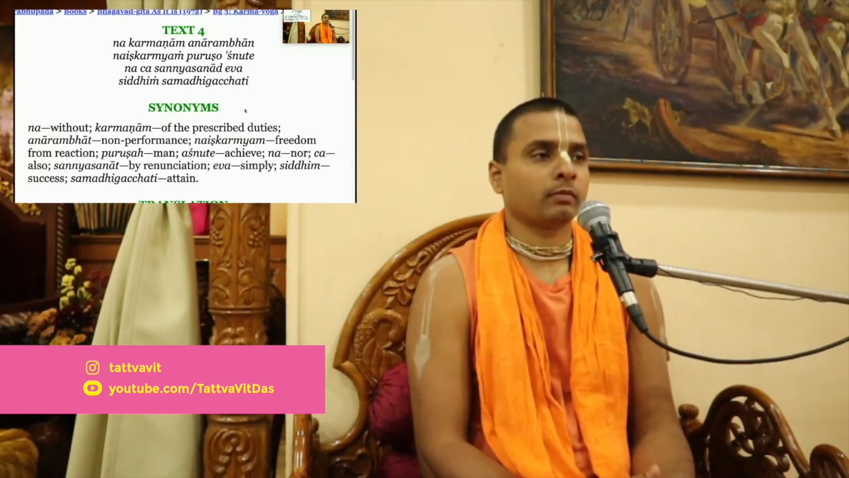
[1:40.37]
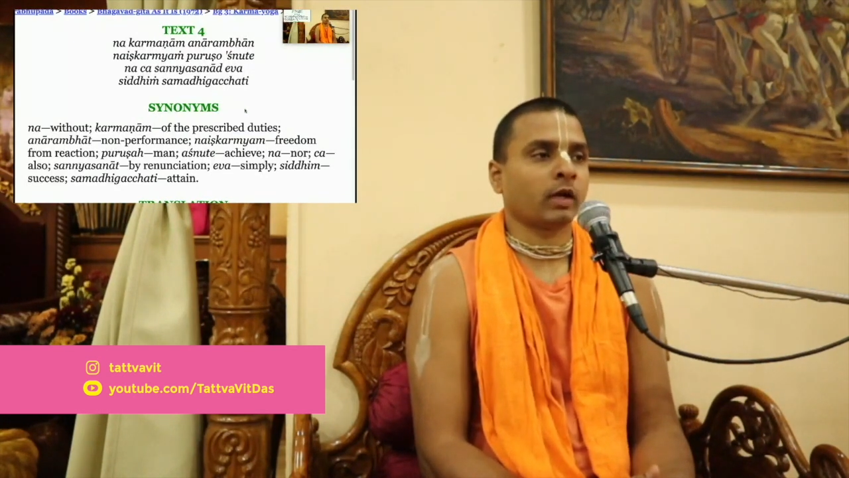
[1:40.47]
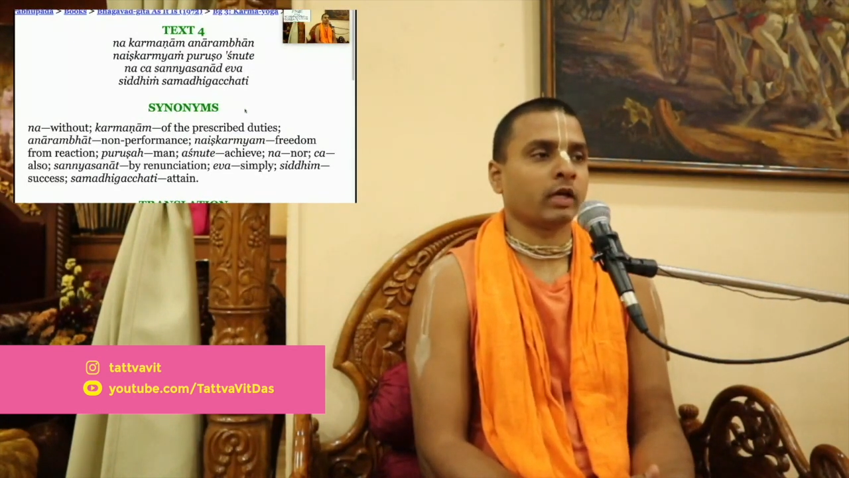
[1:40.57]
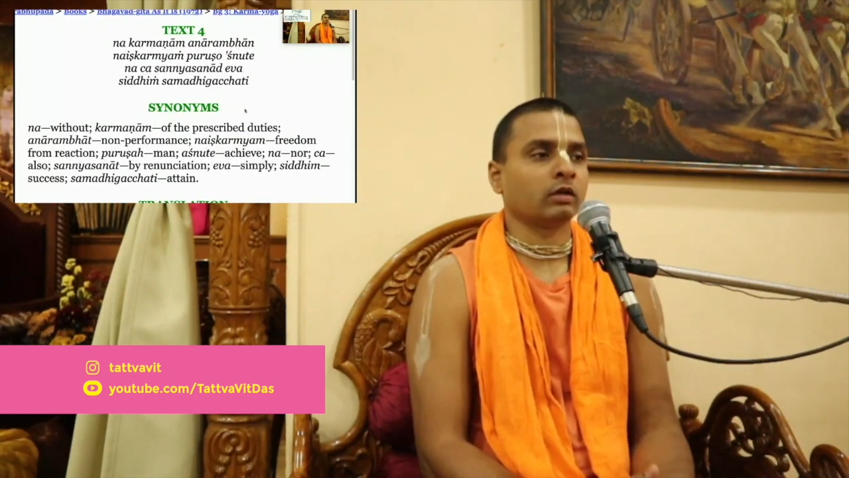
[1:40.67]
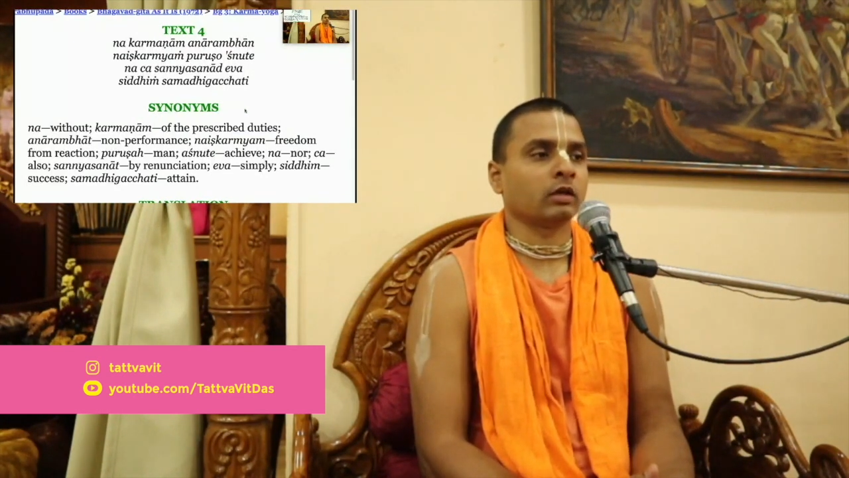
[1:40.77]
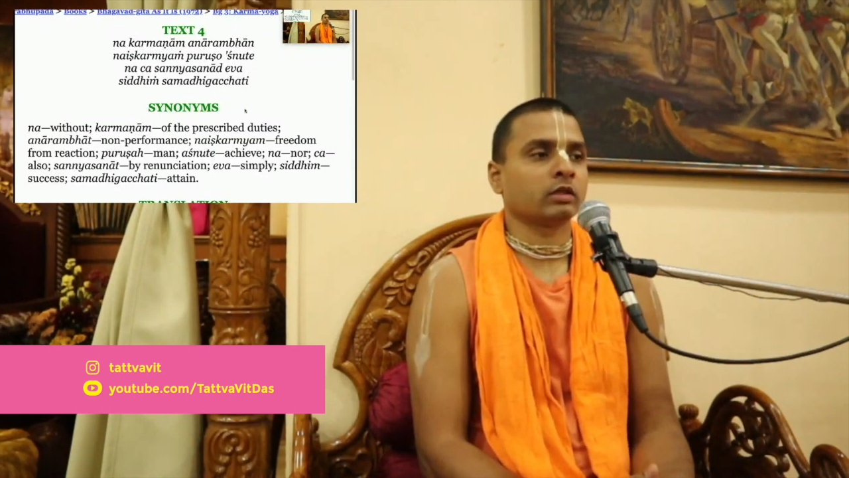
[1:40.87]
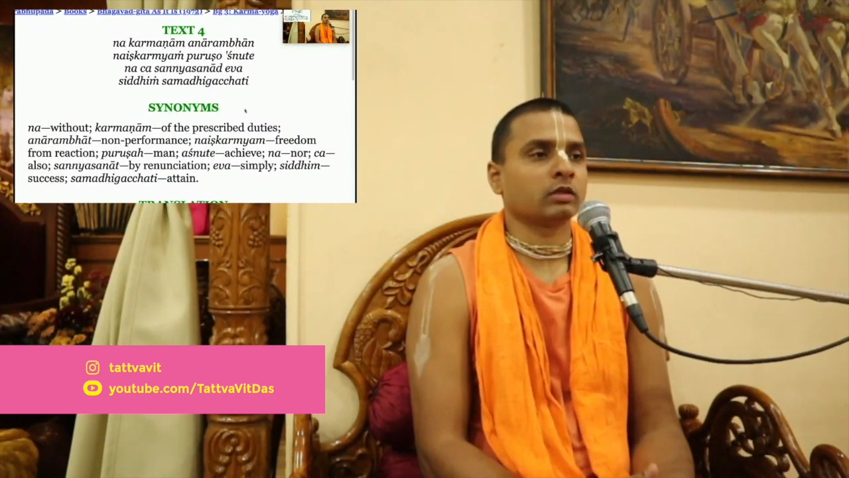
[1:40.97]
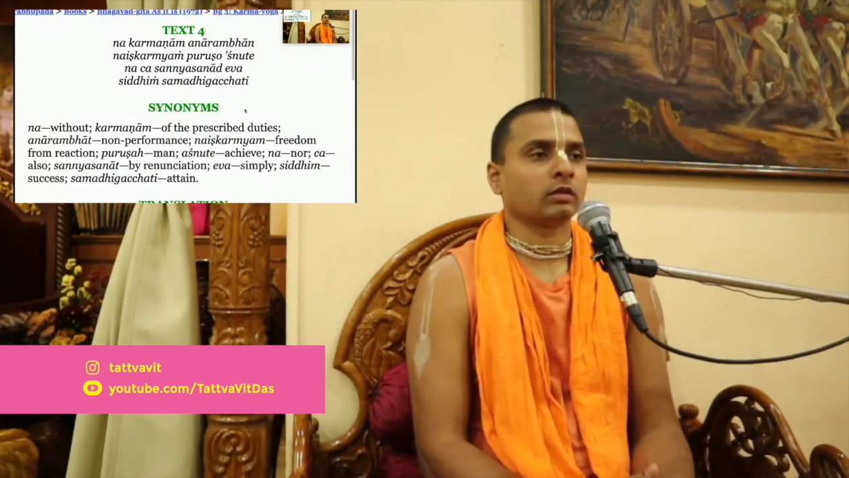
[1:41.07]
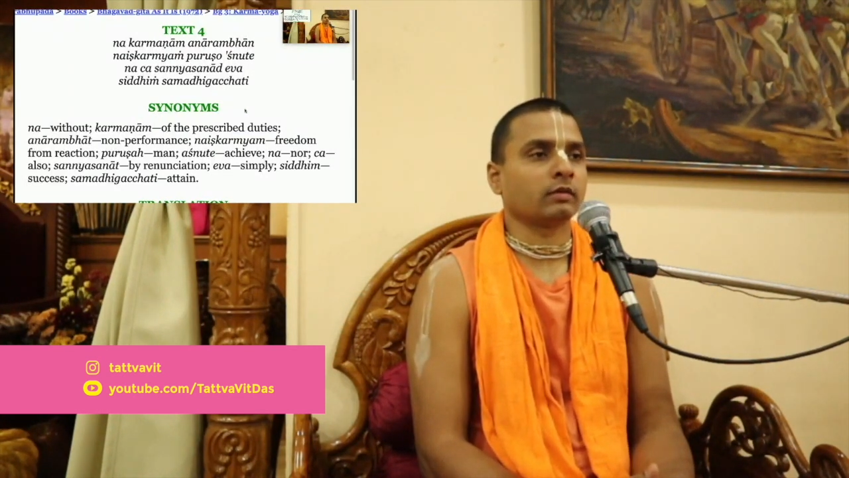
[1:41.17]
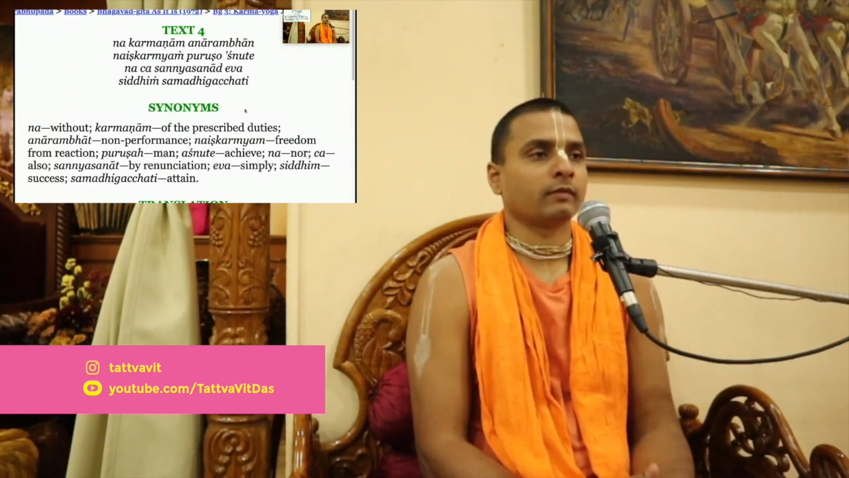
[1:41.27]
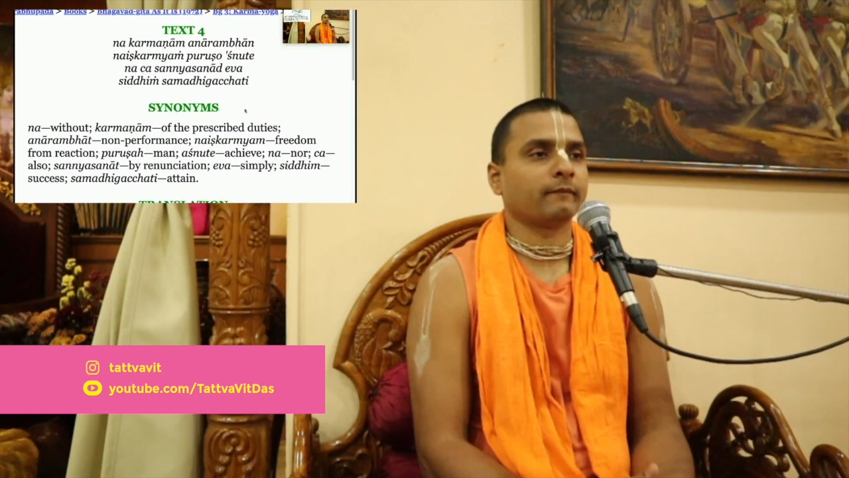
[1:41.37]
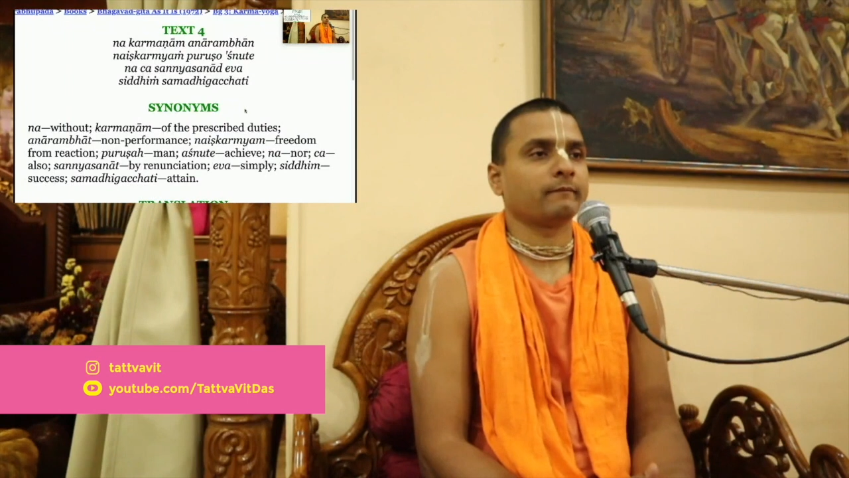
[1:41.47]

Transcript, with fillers: Pride kicks in.